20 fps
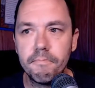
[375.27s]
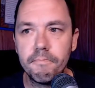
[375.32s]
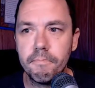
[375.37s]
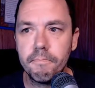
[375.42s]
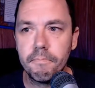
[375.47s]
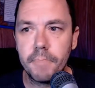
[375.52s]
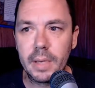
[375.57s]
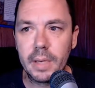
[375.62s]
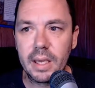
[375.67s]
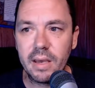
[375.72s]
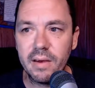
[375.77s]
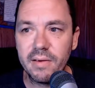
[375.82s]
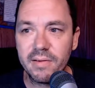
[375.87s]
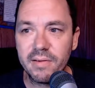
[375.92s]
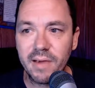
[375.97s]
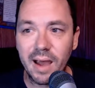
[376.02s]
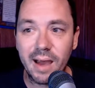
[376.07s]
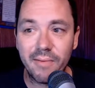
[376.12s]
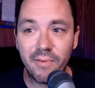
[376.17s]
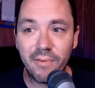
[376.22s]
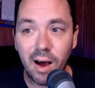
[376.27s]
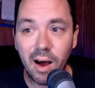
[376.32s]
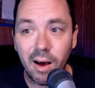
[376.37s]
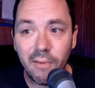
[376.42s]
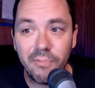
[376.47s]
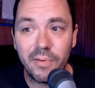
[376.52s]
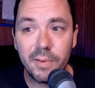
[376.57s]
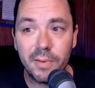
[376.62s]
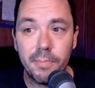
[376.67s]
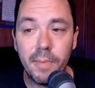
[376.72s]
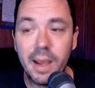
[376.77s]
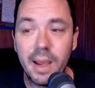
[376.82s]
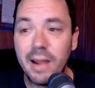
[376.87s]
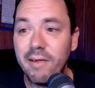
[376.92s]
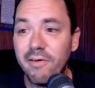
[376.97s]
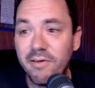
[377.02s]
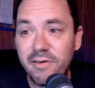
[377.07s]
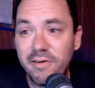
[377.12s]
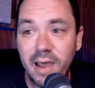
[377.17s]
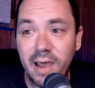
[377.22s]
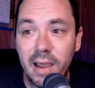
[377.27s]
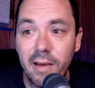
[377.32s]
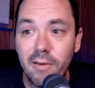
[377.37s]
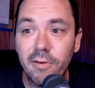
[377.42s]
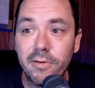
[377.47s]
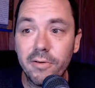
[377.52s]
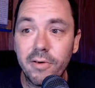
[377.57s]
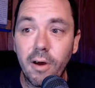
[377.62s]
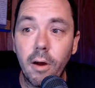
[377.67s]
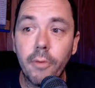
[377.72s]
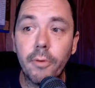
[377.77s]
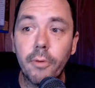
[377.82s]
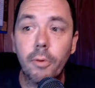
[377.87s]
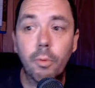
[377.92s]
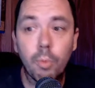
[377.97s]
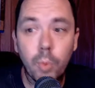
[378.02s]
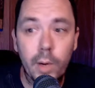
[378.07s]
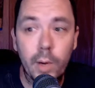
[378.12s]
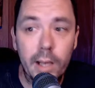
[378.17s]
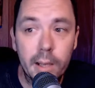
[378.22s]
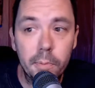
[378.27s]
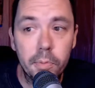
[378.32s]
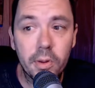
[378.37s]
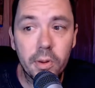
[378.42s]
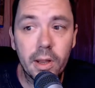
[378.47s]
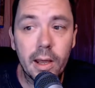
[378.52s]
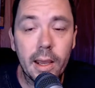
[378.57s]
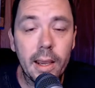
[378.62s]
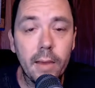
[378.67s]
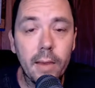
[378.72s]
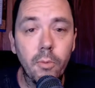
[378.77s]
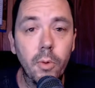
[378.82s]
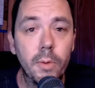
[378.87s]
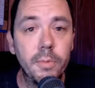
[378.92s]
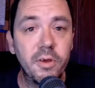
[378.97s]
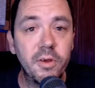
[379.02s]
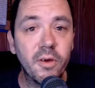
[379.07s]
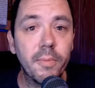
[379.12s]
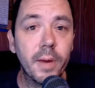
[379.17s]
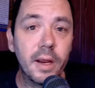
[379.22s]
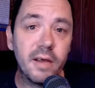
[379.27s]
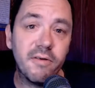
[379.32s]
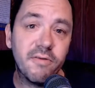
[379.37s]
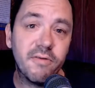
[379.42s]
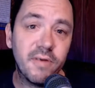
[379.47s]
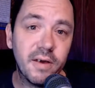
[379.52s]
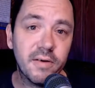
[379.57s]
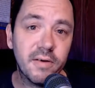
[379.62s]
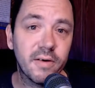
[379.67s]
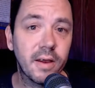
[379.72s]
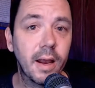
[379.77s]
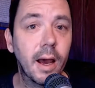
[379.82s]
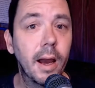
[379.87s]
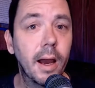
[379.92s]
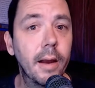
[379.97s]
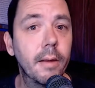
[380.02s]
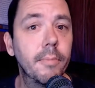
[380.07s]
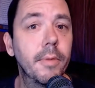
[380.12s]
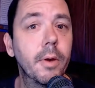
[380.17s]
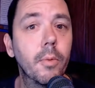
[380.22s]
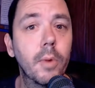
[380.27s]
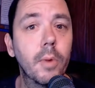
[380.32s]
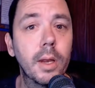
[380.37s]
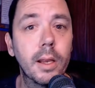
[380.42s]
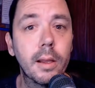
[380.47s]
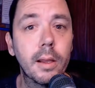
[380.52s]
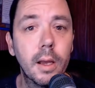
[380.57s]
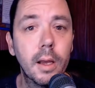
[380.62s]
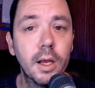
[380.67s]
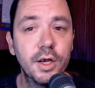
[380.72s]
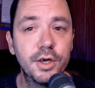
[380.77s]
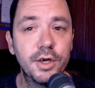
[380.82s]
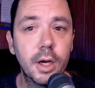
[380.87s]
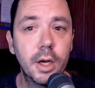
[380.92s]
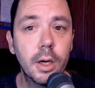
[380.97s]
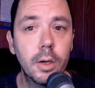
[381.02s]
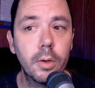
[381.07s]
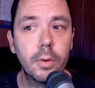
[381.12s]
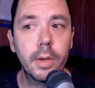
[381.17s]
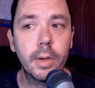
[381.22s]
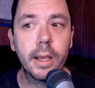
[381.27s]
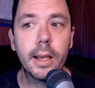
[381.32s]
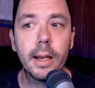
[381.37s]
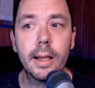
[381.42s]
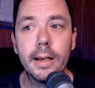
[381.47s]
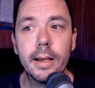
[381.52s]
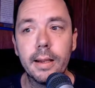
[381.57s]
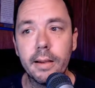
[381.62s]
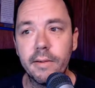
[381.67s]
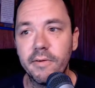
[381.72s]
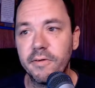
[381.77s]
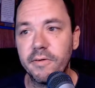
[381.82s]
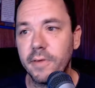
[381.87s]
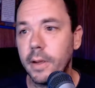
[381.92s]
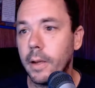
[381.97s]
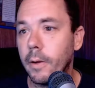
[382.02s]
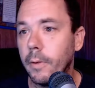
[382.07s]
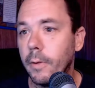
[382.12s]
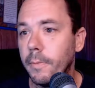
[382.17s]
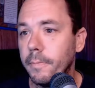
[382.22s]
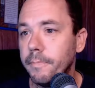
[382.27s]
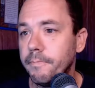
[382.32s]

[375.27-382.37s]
Because I've often made sales on the replay when somebody sees an item that we showed and it didn't sell.